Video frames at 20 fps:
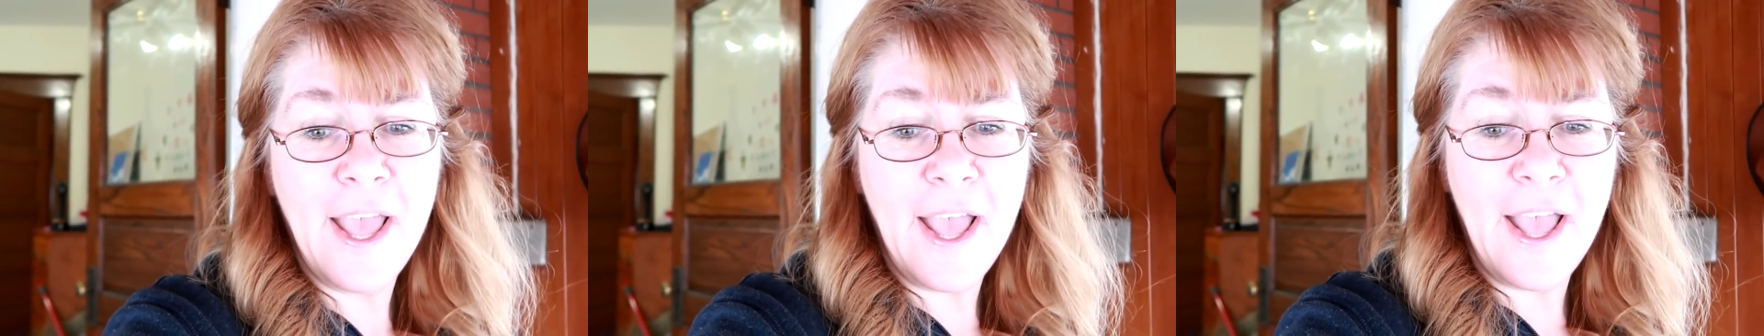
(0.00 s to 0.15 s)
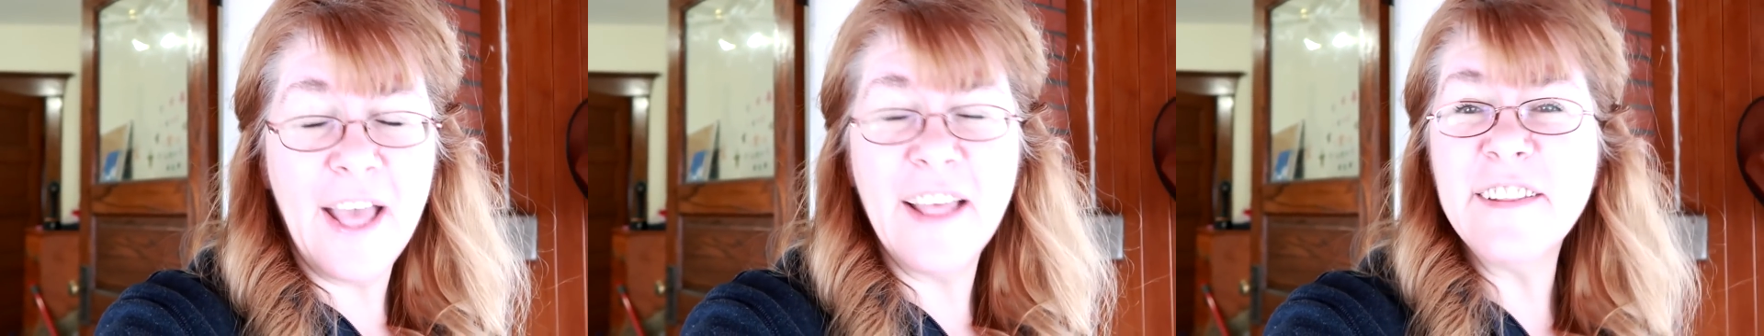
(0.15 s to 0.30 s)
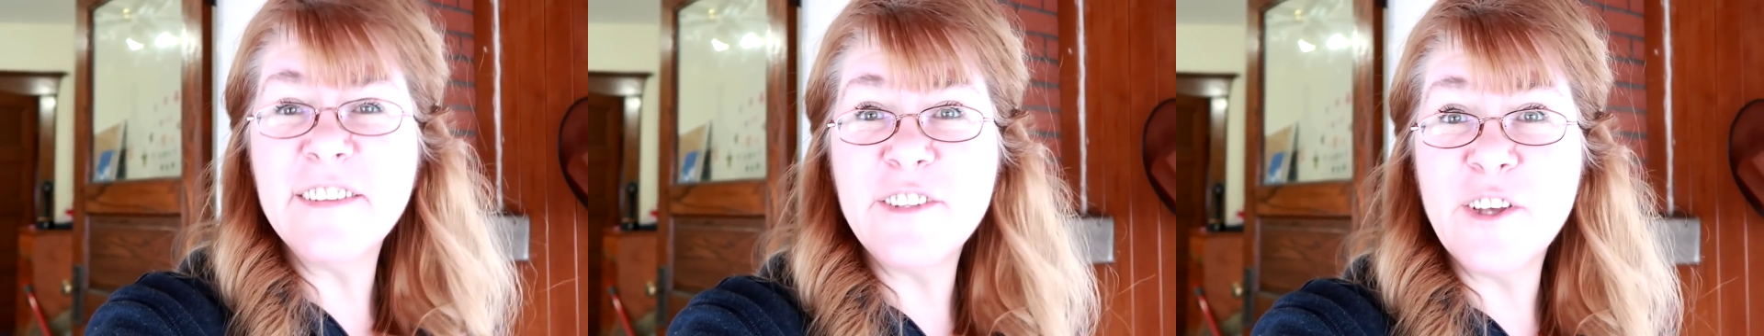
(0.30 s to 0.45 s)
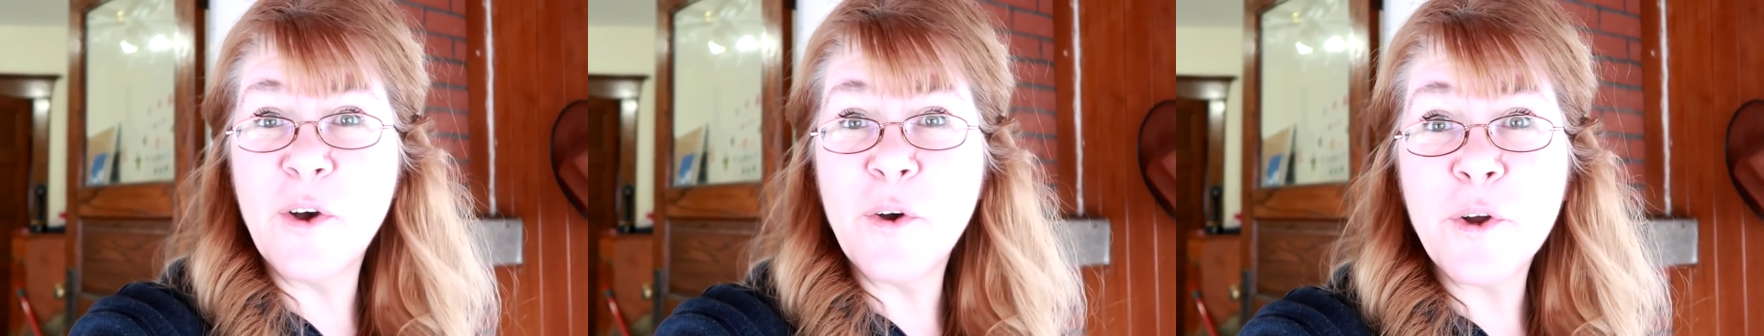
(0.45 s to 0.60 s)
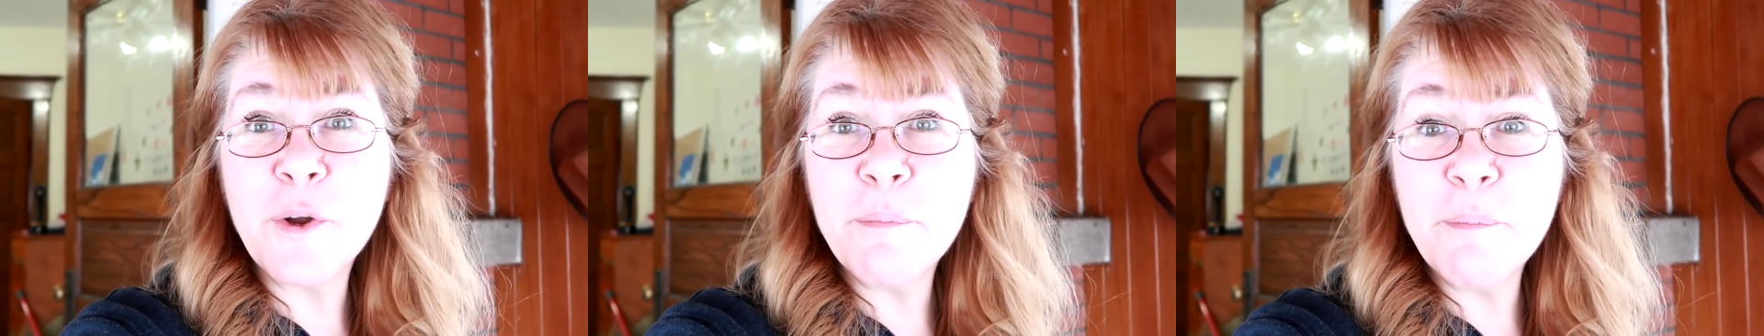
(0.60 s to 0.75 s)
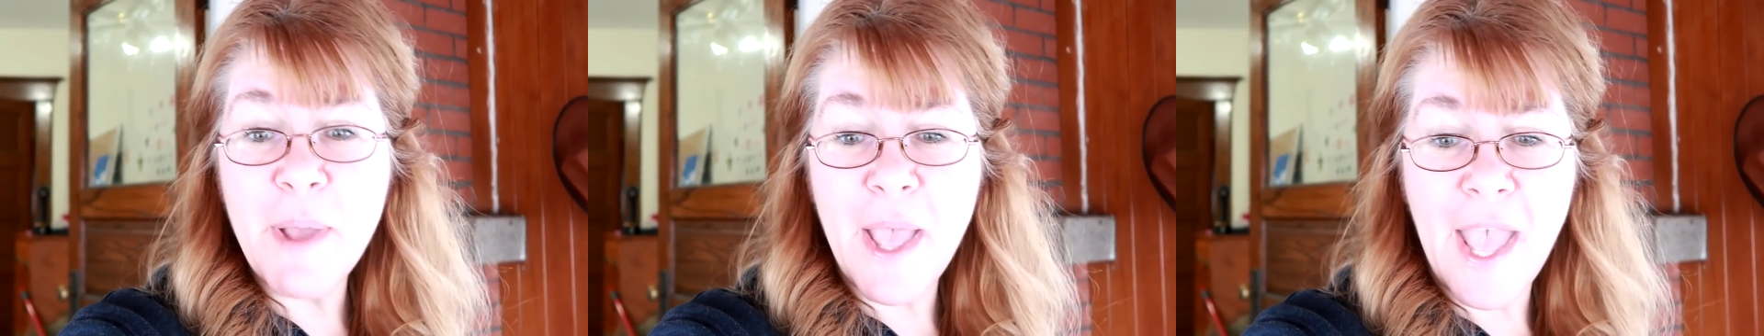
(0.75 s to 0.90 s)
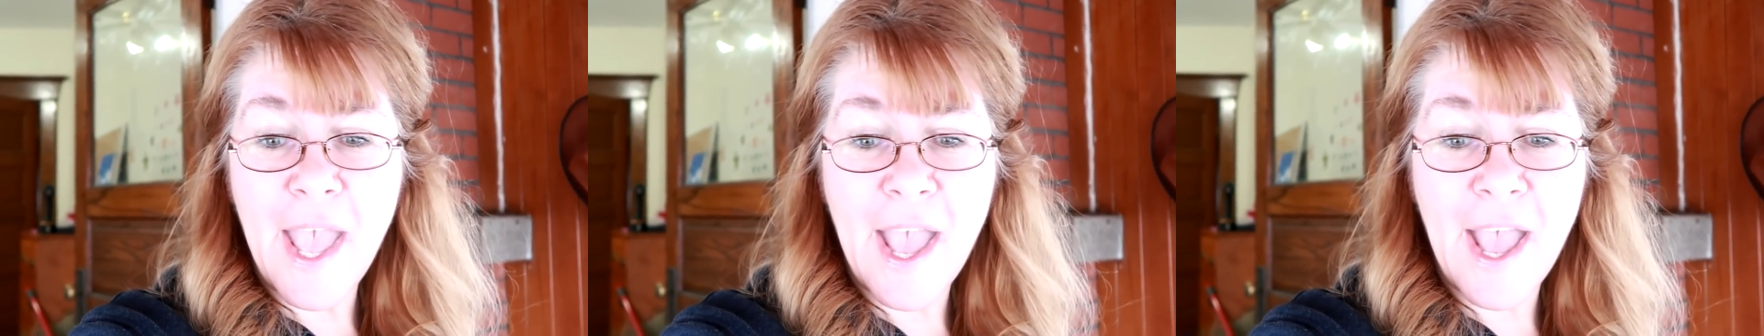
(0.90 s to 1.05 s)
And so her
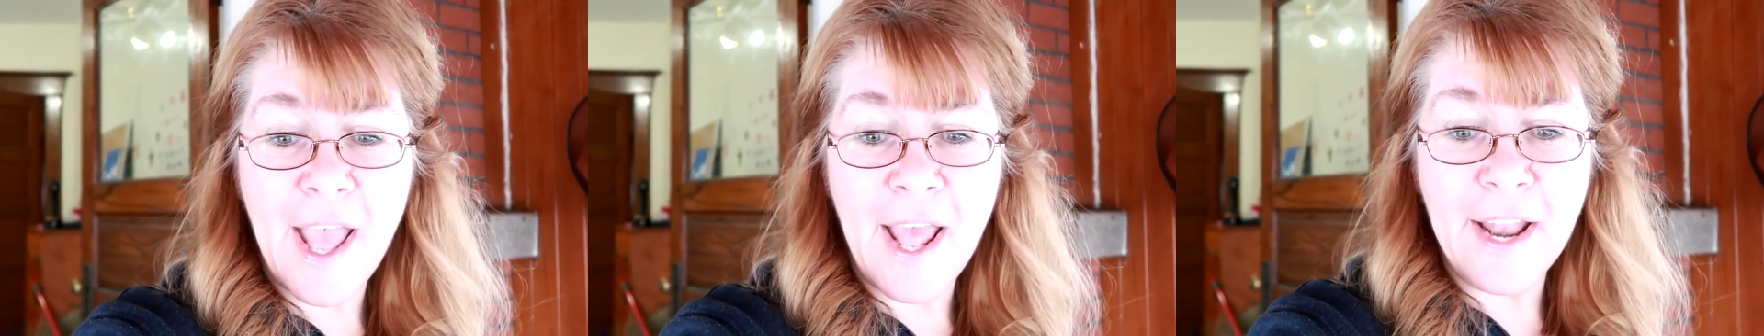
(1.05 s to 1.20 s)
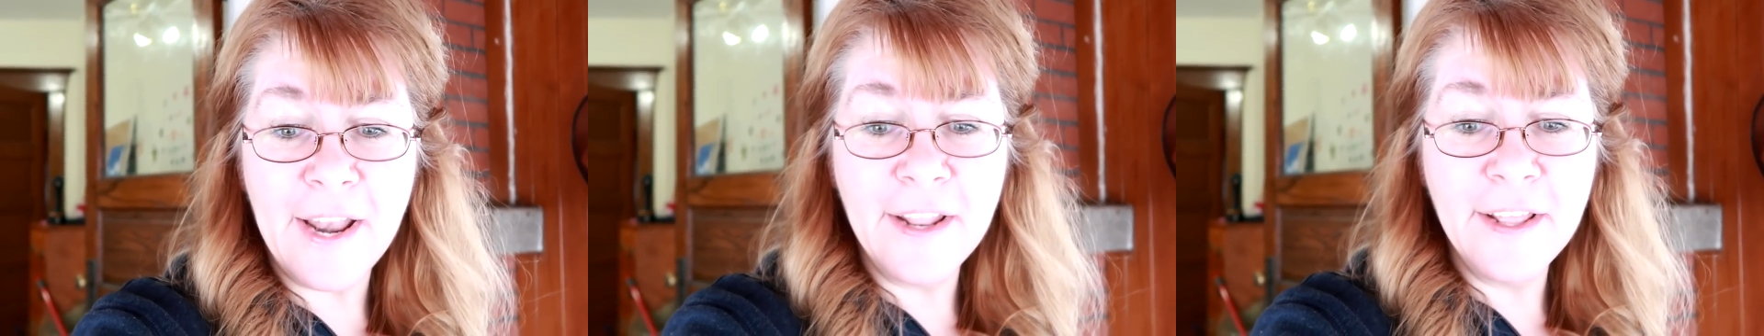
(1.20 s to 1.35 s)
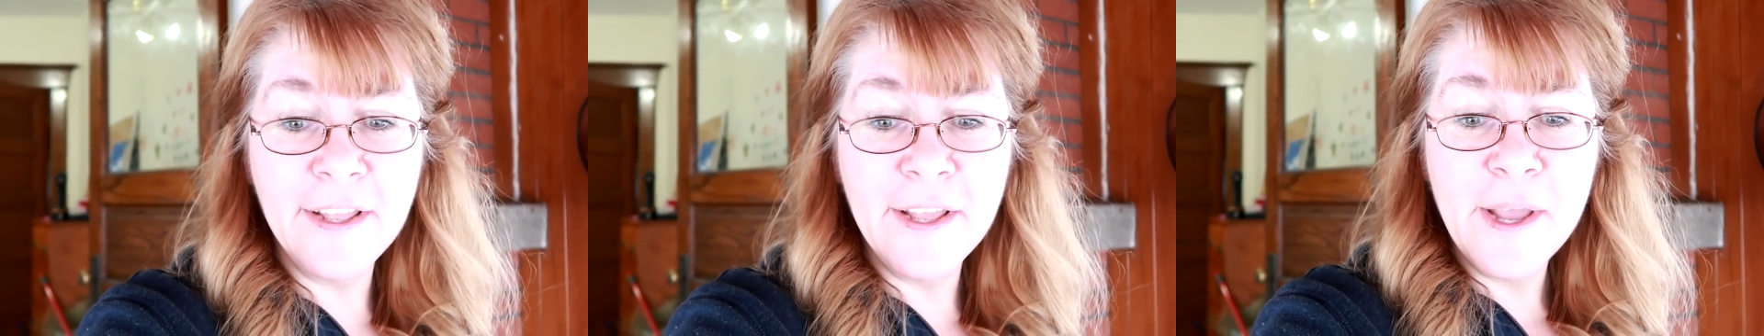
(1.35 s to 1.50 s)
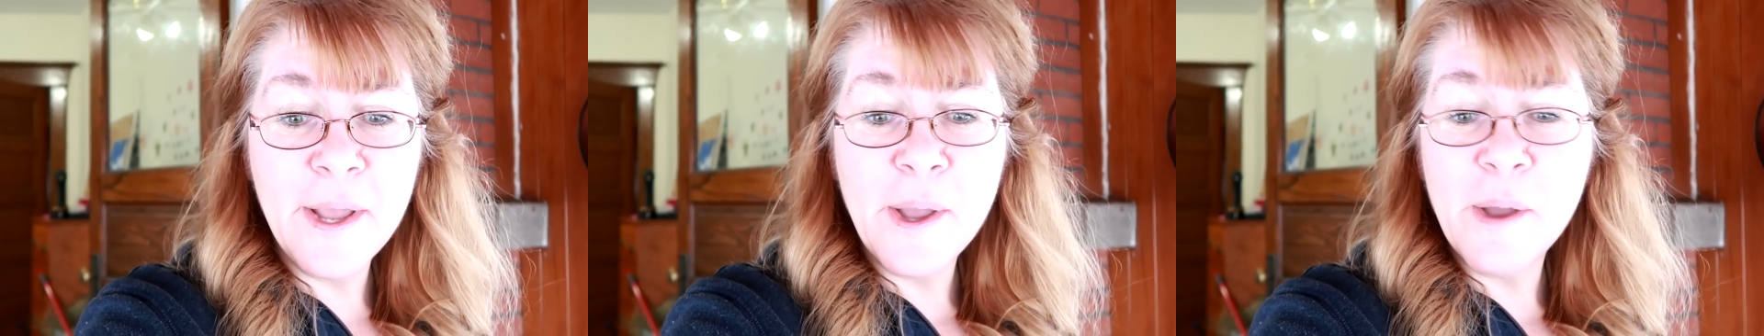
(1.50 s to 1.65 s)
man